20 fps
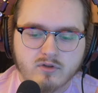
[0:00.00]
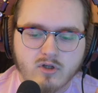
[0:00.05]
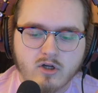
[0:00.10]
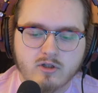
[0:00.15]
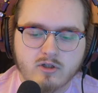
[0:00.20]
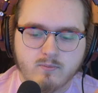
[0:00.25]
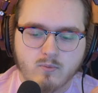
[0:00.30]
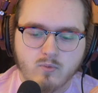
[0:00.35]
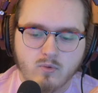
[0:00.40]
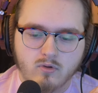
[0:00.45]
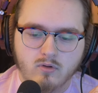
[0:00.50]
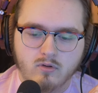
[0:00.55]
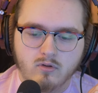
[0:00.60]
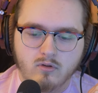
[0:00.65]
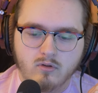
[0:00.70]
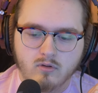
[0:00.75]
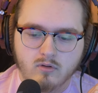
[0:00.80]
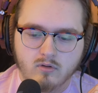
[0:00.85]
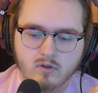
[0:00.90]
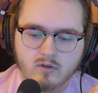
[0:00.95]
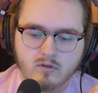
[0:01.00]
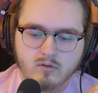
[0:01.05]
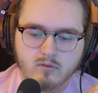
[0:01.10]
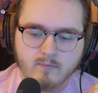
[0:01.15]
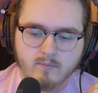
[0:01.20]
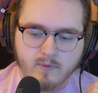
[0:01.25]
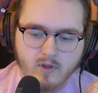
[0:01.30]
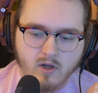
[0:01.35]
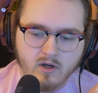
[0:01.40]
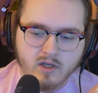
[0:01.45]
Touch Portal
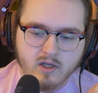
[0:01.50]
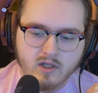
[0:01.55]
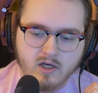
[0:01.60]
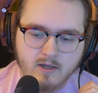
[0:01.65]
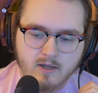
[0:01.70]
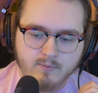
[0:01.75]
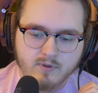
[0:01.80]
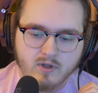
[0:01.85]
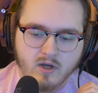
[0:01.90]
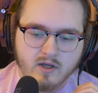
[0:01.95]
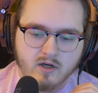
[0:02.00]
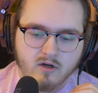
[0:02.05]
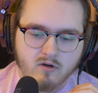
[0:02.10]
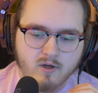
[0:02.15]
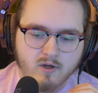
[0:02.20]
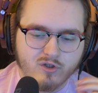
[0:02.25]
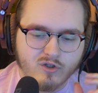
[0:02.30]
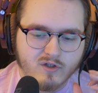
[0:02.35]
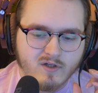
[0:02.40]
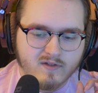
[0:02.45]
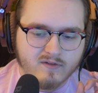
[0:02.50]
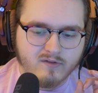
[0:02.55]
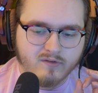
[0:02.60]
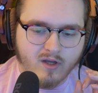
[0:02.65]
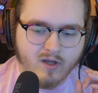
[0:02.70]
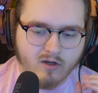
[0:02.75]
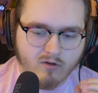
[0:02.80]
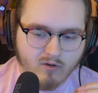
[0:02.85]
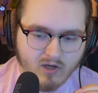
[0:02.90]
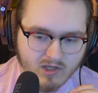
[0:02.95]
plugin A P I integration isn't
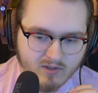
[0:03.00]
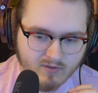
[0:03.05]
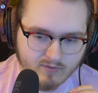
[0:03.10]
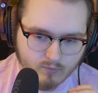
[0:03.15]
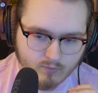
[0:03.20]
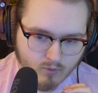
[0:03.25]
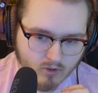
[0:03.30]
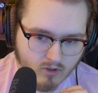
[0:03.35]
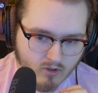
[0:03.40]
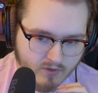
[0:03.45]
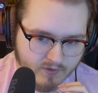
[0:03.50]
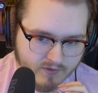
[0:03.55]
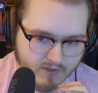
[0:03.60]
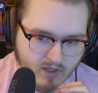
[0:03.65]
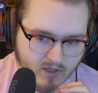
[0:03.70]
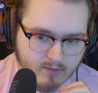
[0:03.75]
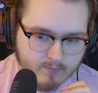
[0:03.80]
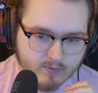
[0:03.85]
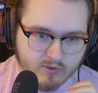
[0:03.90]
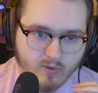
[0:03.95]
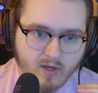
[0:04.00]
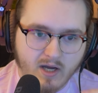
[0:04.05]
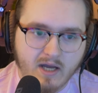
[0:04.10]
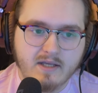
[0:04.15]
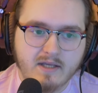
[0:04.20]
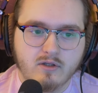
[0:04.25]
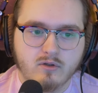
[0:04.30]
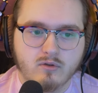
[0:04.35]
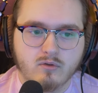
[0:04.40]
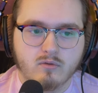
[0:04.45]
that great. It doesn't work all the time. So I
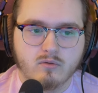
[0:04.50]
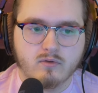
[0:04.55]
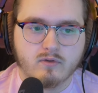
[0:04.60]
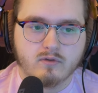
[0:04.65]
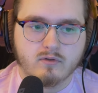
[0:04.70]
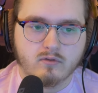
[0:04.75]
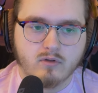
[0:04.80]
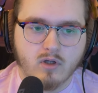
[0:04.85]
use